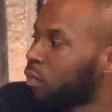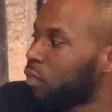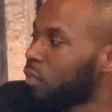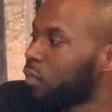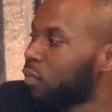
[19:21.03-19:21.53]

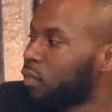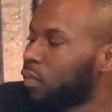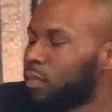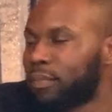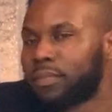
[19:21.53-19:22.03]

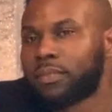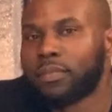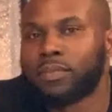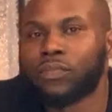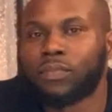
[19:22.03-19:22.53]

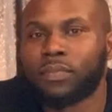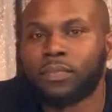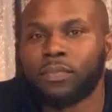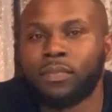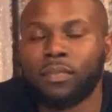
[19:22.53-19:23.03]

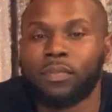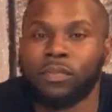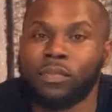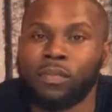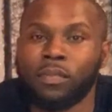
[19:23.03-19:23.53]

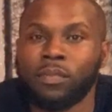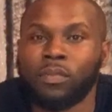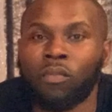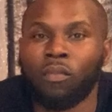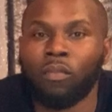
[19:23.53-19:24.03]

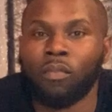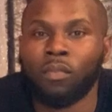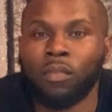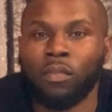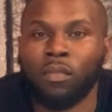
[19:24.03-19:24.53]

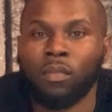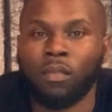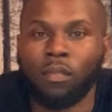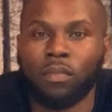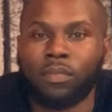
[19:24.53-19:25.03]

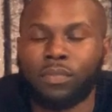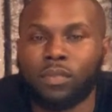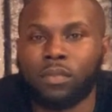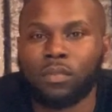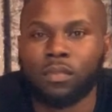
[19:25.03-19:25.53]

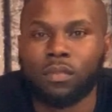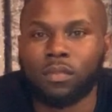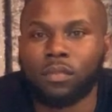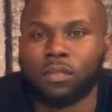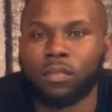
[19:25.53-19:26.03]

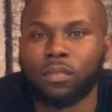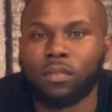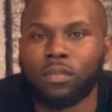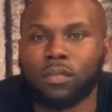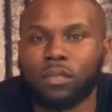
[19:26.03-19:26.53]

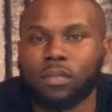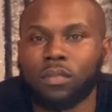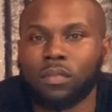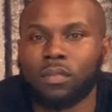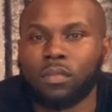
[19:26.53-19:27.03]

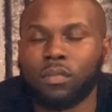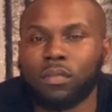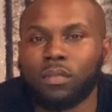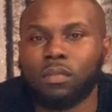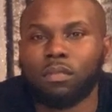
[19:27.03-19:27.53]

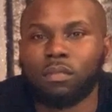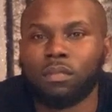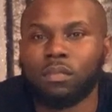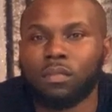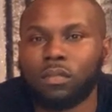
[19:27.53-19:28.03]

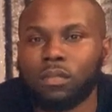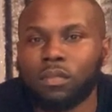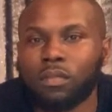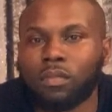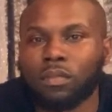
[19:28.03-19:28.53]

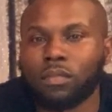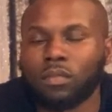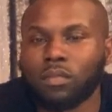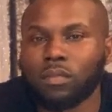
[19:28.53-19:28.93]
The person shown says nothing.